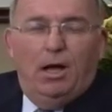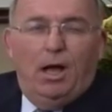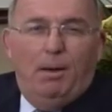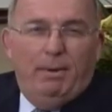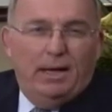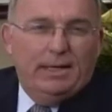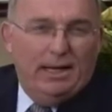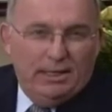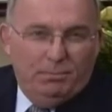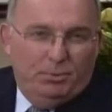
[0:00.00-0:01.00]
About
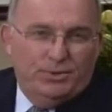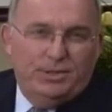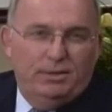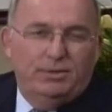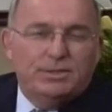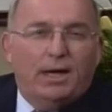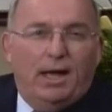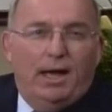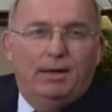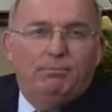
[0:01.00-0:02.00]
80% of the
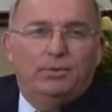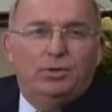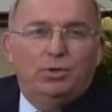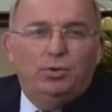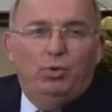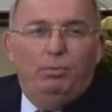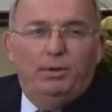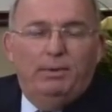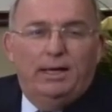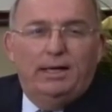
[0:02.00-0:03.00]
time, you will be
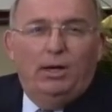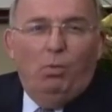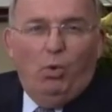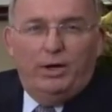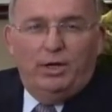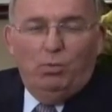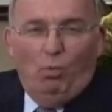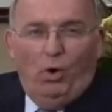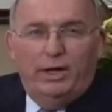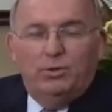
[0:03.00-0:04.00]
making a
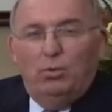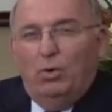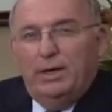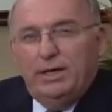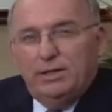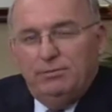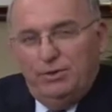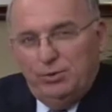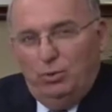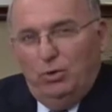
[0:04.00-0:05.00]
one-on-one or
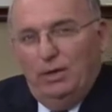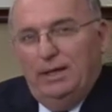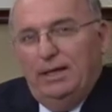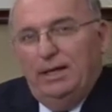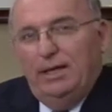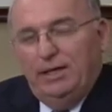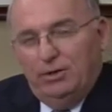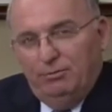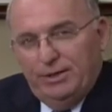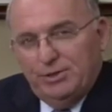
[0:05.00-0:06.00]
individual
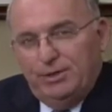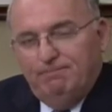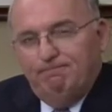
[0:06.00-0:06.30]
intervention.